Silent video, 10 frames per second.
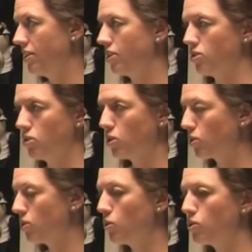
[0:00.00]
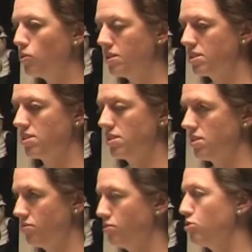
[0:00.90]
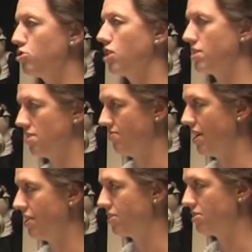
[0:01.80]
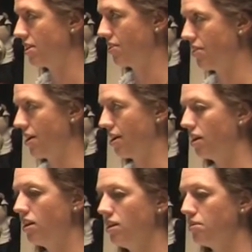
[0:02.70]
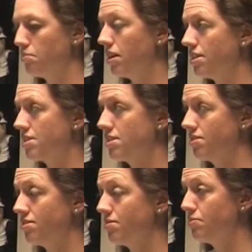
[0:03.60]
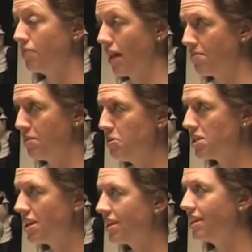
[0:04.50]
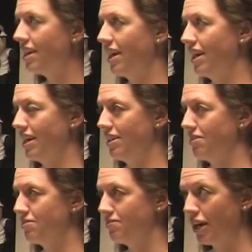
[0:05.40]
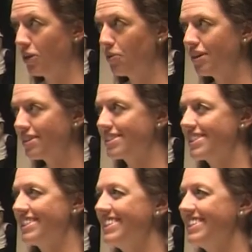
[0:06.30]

There are lo- local businesses and food trucks and vendors that are there, plus live music and fireworks.